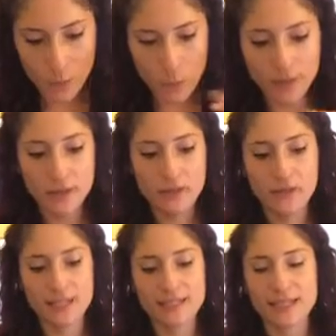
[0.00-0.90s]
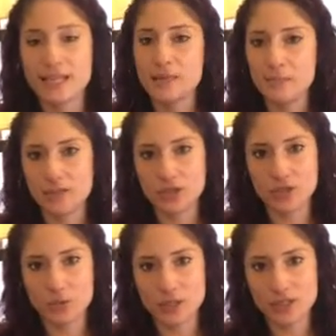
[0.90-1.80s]
one of the things that he
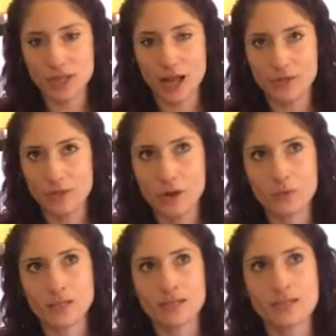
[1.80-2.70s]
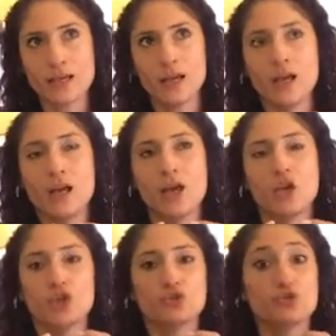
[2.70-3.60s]
mentioned, which I thought was
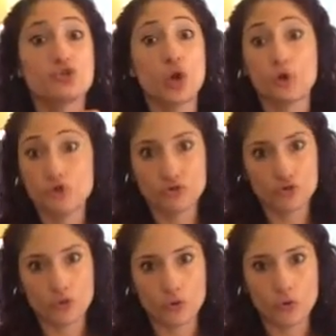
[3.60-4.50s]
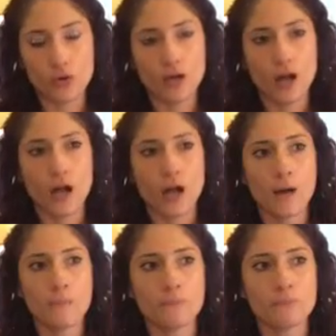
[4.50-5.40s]
so true,
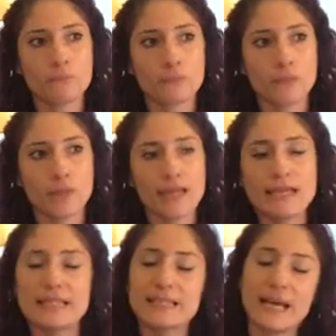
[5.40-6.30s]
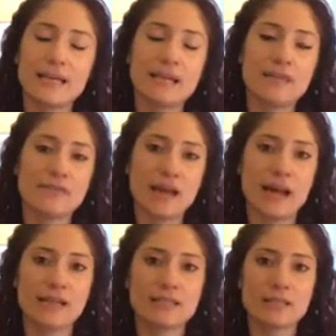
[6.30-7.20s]
he said
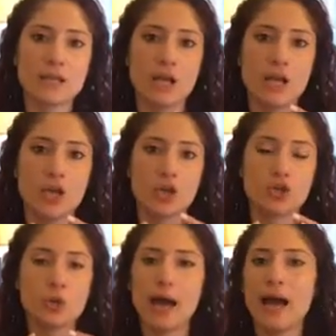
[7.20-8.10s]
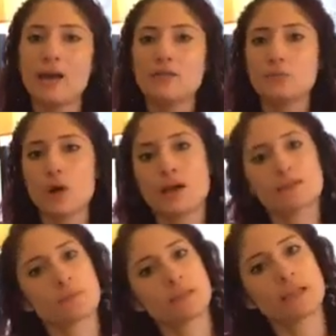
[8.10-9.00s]
that you have
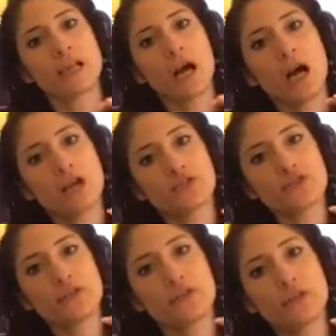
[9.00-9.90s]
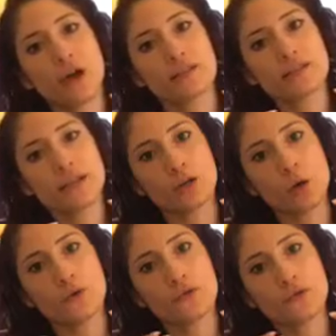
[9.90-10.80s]
approximately 100 thoughts that
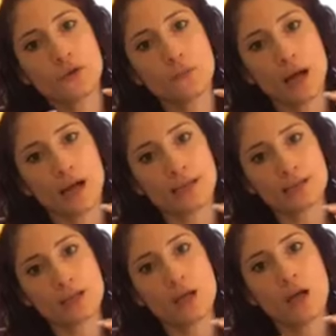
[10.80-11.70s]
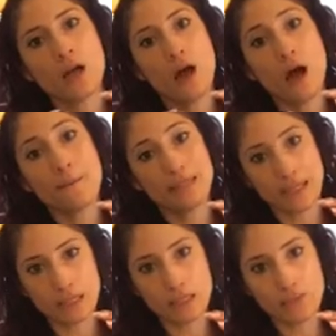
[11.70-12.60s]
go through your mind a
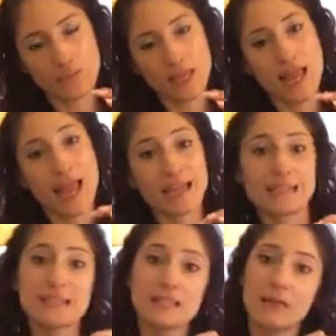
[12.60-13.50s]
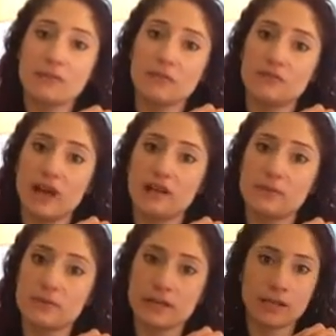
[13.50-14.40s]
minute, and
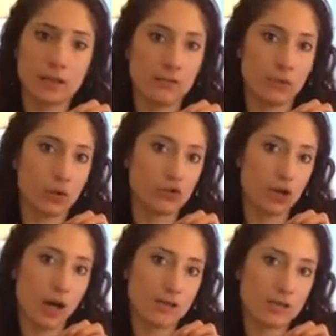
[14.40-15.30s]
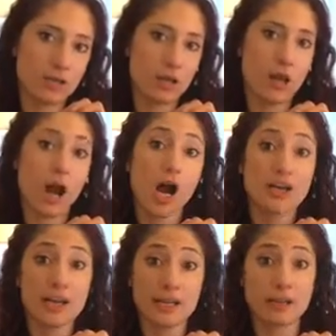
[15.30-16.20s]
75% of those thoughts
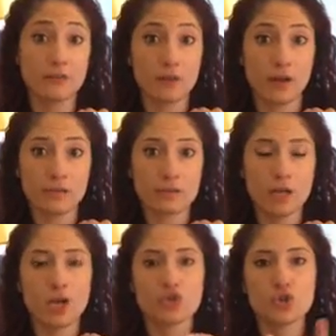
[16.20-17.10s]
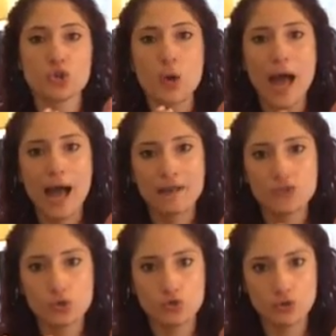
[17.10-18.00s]
are negative thoughts. So you
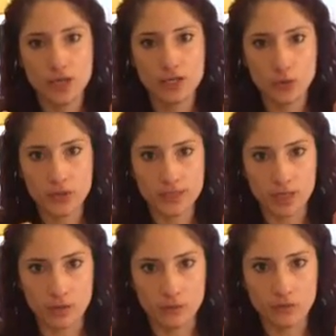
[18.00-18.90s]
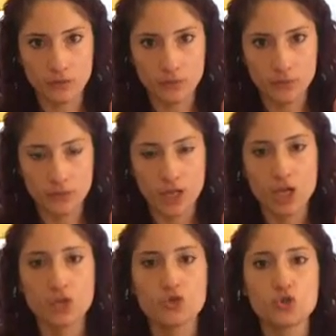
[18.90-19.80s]
have to train yourself
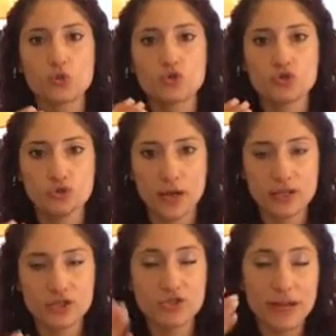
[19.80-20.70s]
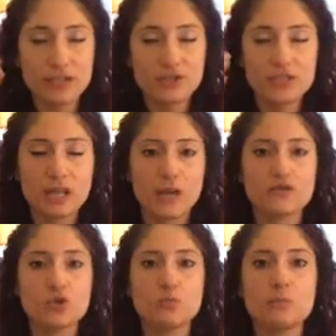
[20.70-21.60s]
to train
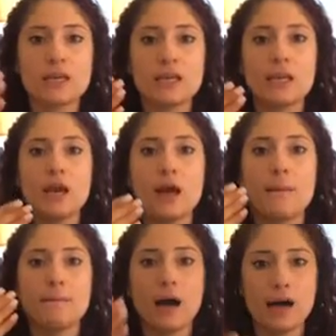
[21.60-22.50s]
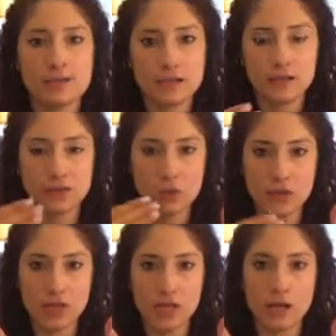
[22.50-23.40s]
yourself to be positive, to
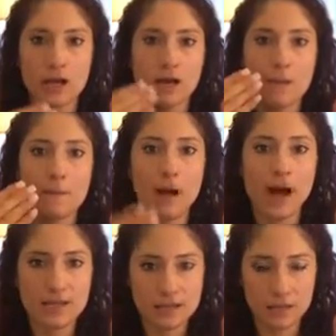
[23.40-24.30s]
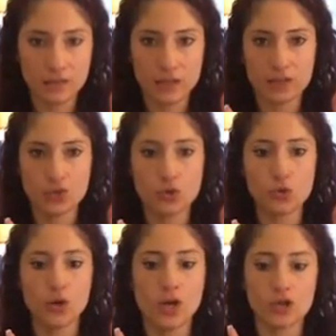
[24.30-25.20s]
think positively,
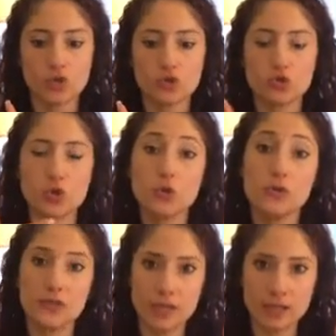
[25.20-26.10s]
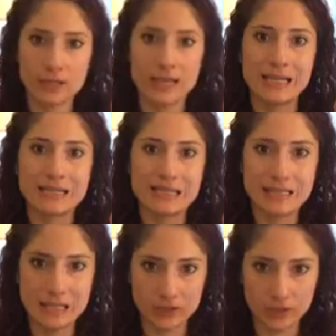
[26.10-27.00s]
to do things
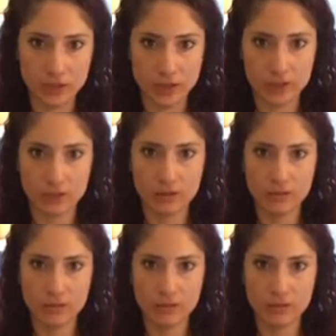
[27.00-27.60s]
differently,